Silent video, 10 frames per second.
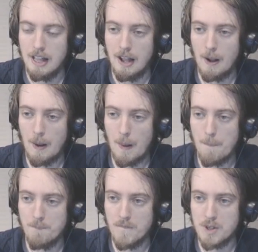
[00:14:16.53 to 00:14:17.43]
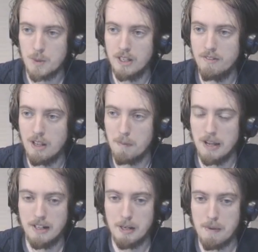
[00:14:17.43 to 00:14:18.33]
So we'll leave that
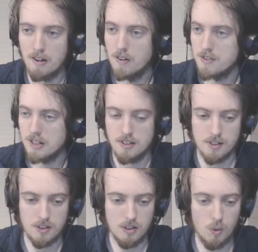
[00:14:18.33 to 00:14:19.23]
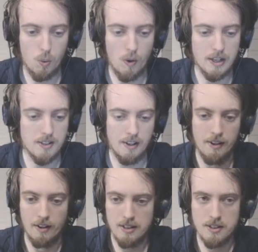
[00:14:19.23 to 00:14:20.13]
playing in the background, seeing as it's quite
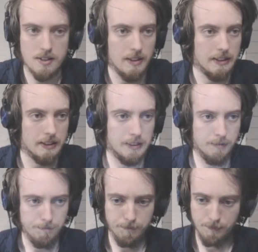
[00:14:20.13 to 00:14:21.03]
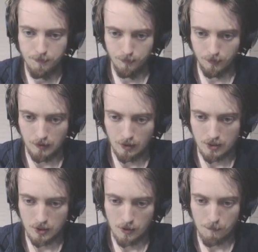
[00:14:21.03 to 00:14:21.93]
nice. You
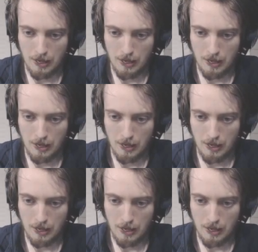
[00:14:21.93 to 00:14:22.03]
guys go.